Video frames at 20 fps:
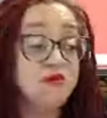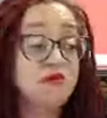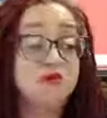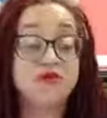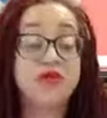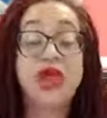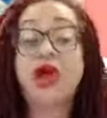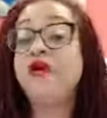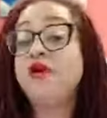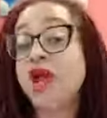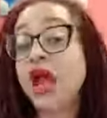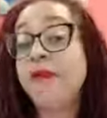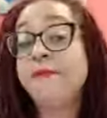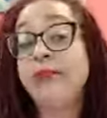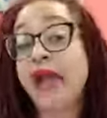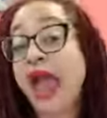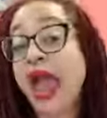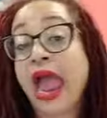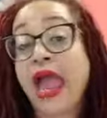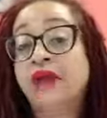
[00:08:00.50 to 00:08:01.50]
they'll come
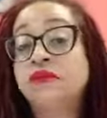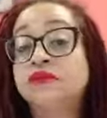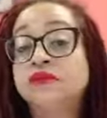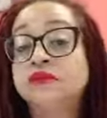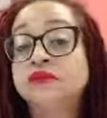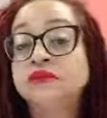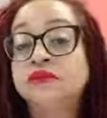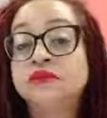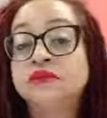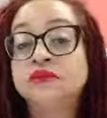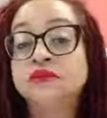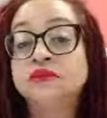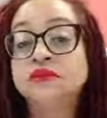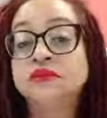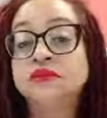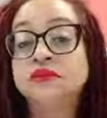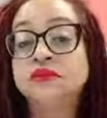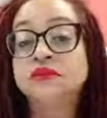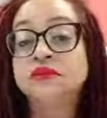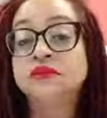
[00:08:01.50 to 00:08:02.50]
back
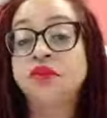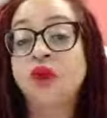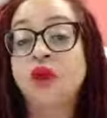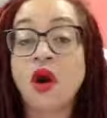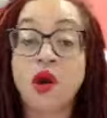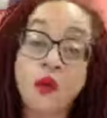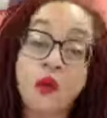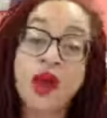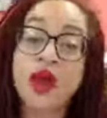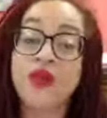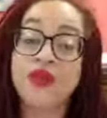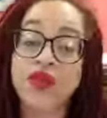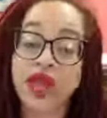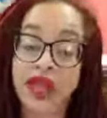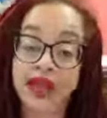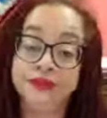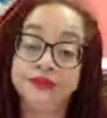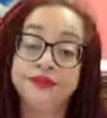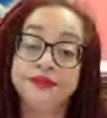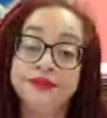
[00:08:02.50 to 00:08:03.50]
or will they